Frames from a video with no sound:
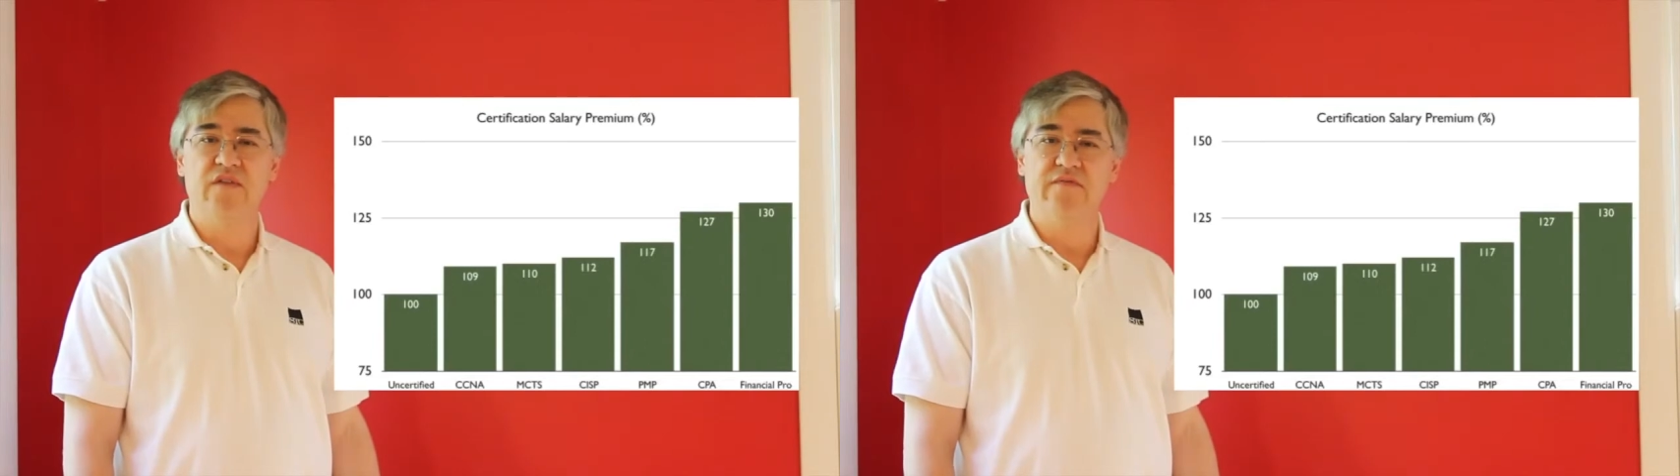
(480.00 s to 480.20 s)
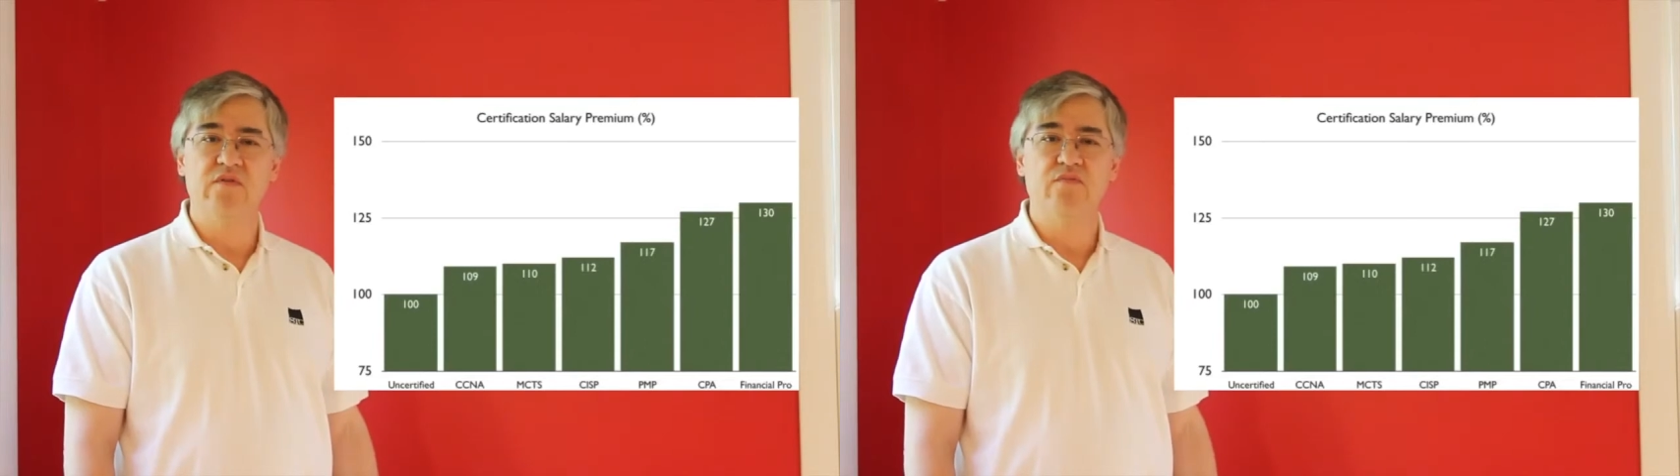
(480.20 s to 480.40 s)

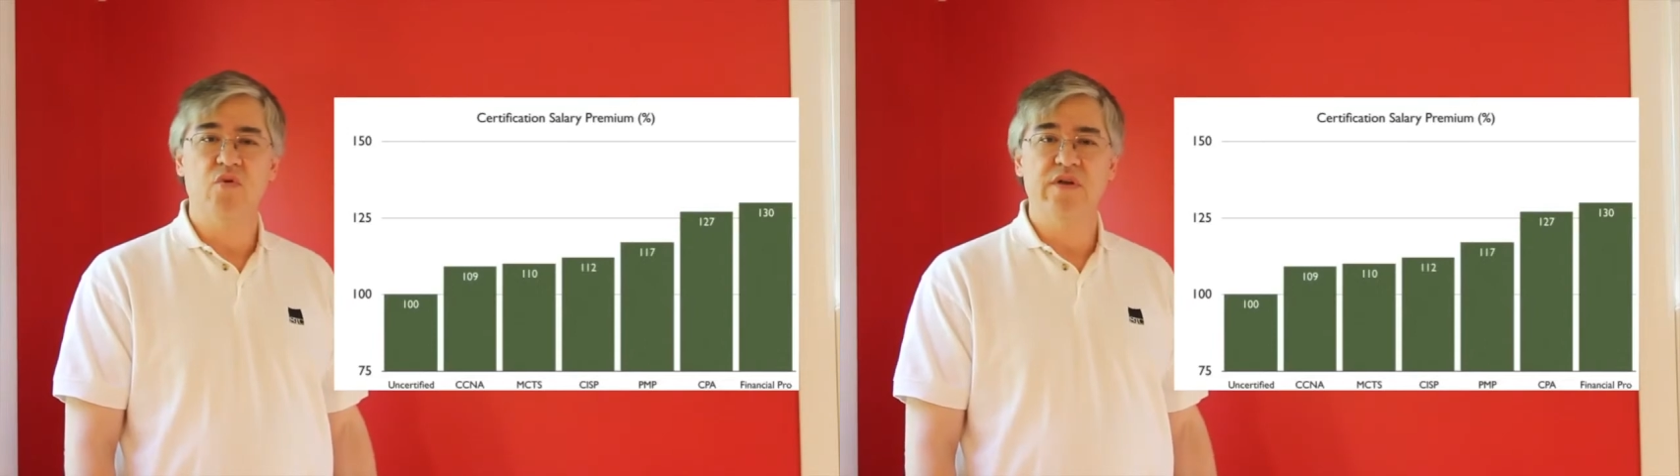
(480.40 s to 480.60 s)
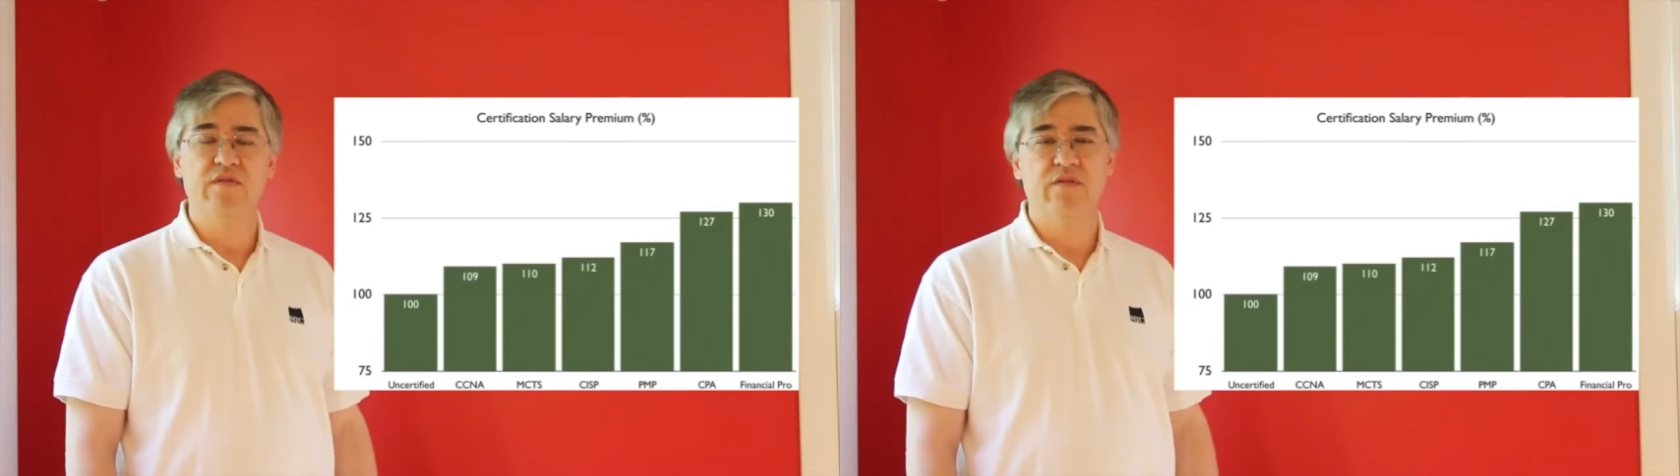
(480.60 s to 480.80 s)
was
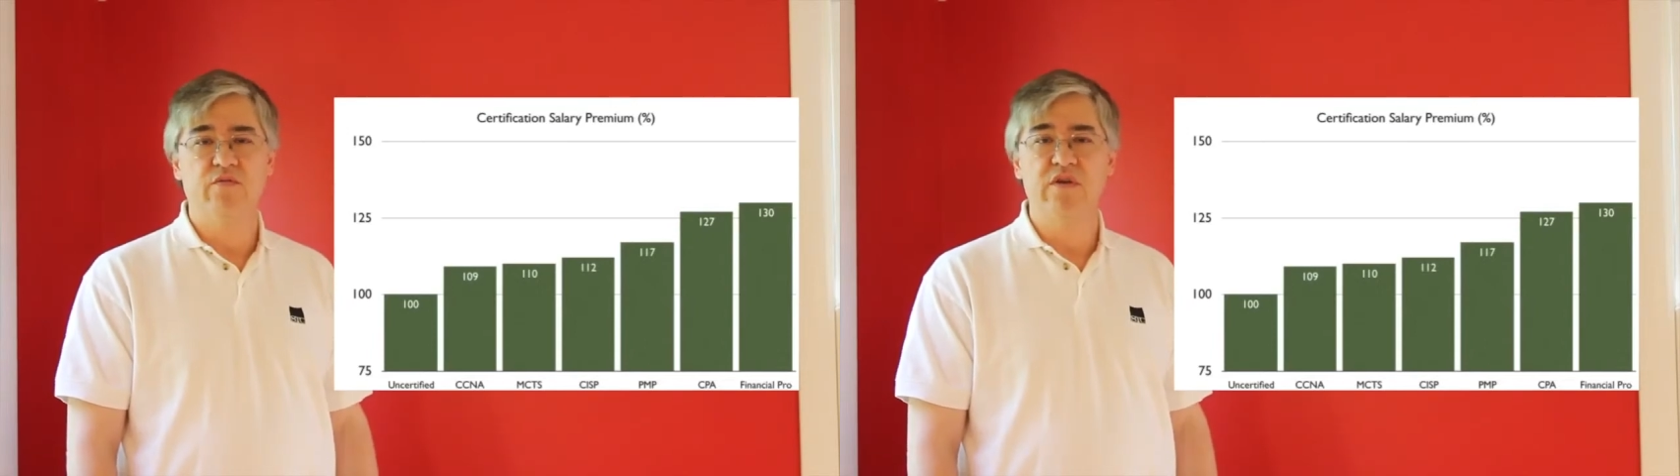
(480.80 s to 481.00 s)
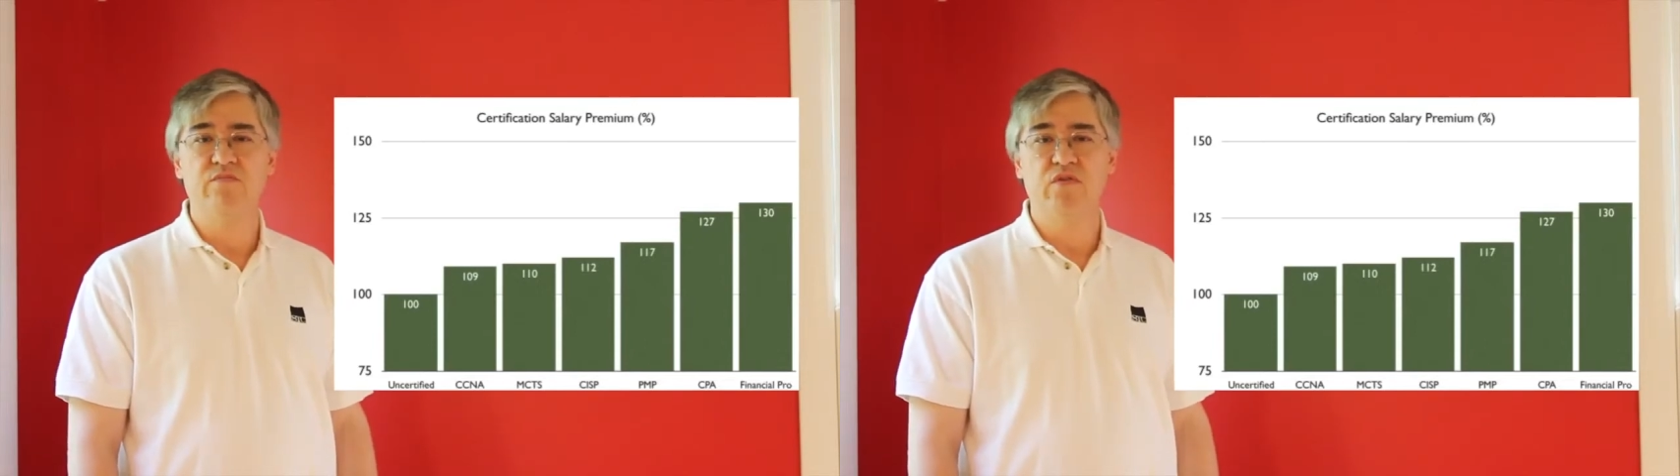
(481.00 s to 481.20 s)

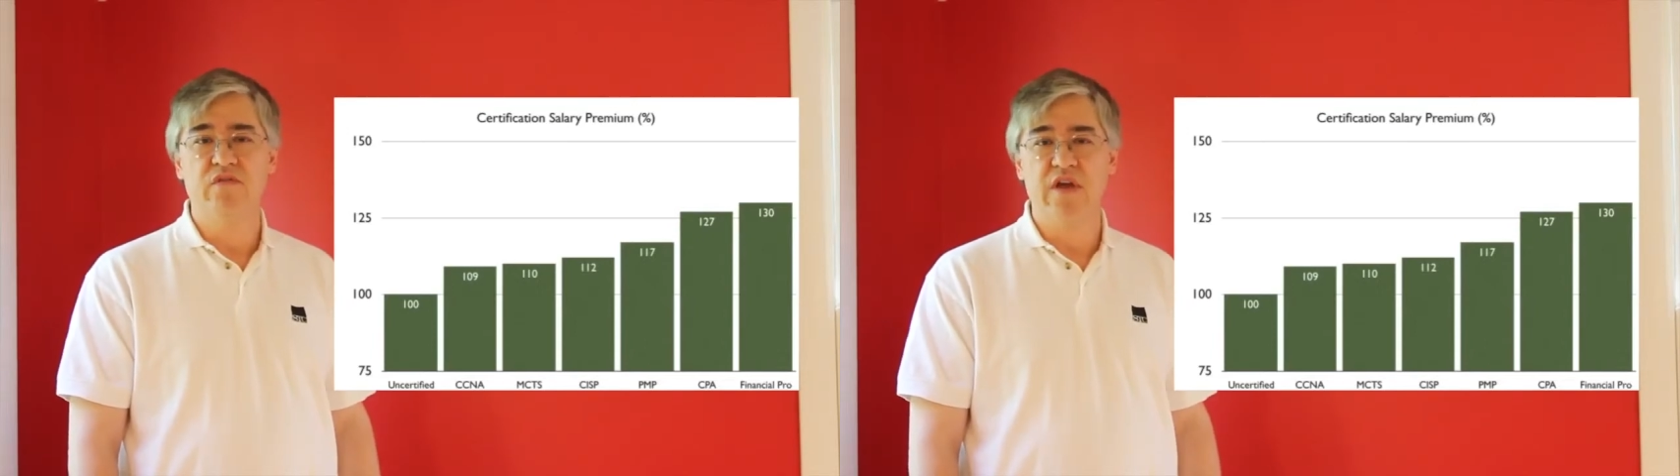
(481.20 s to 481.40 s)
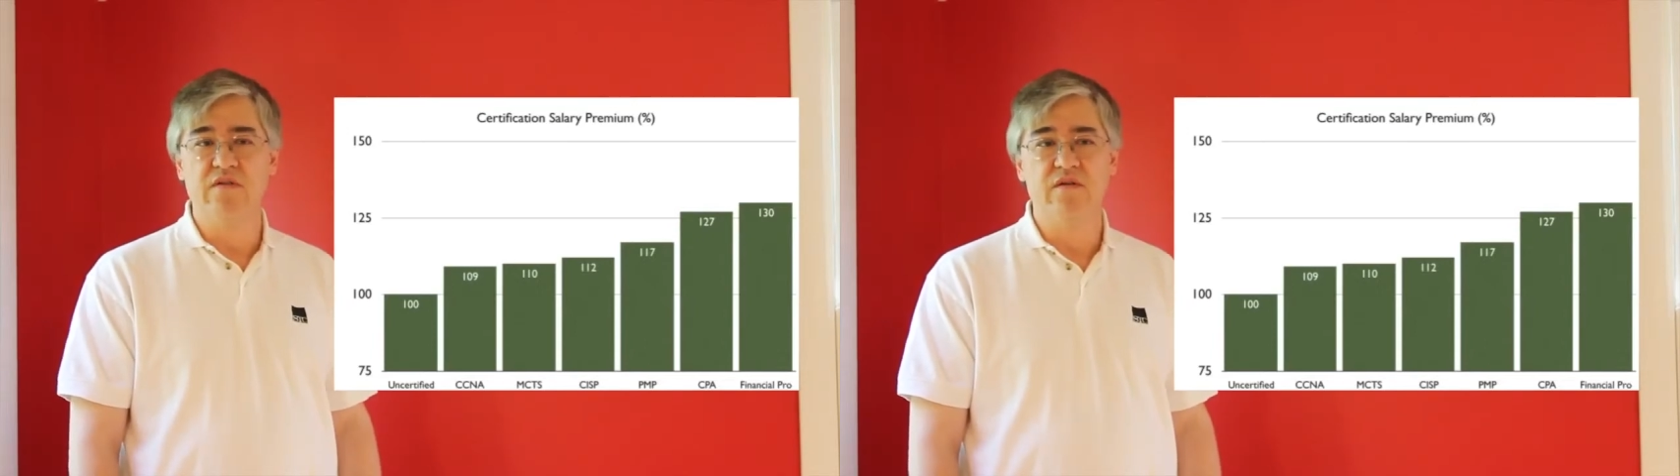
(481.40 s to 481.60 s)

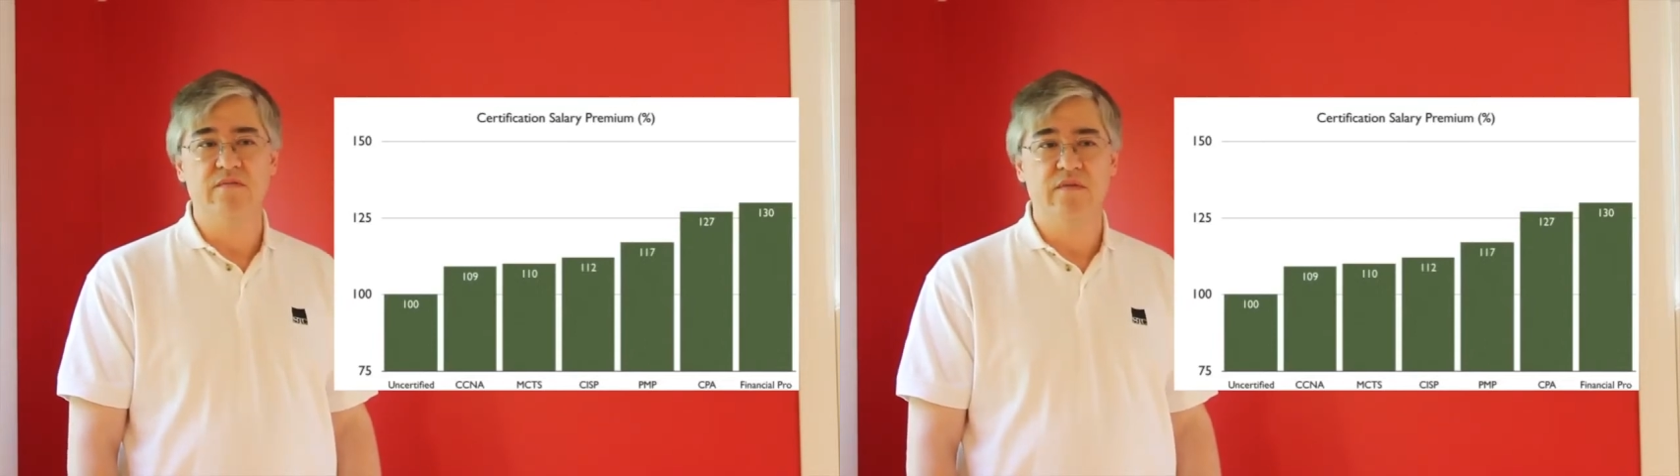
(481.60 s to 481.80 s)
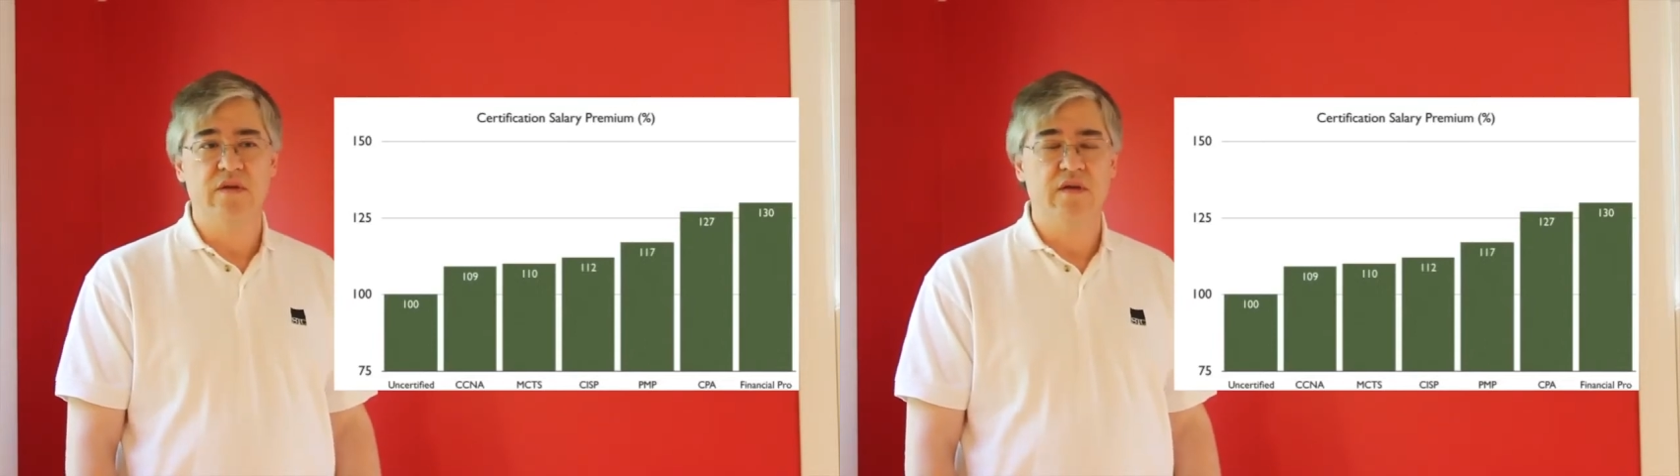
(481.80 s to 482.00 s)

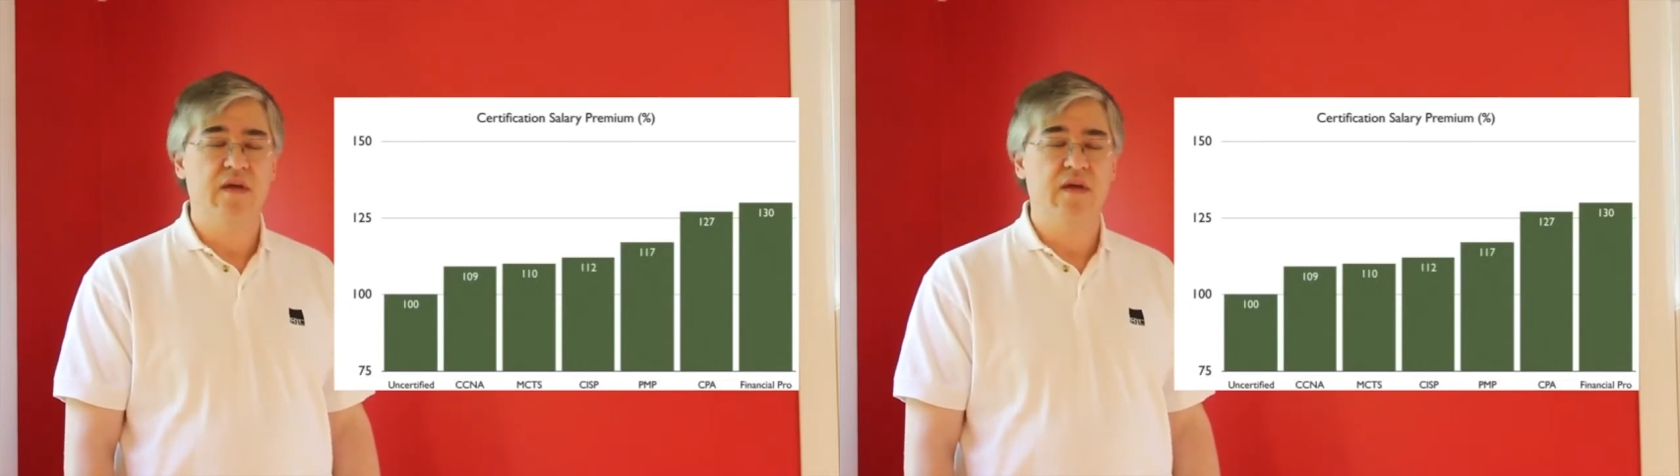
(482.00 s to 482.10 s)
7.3%.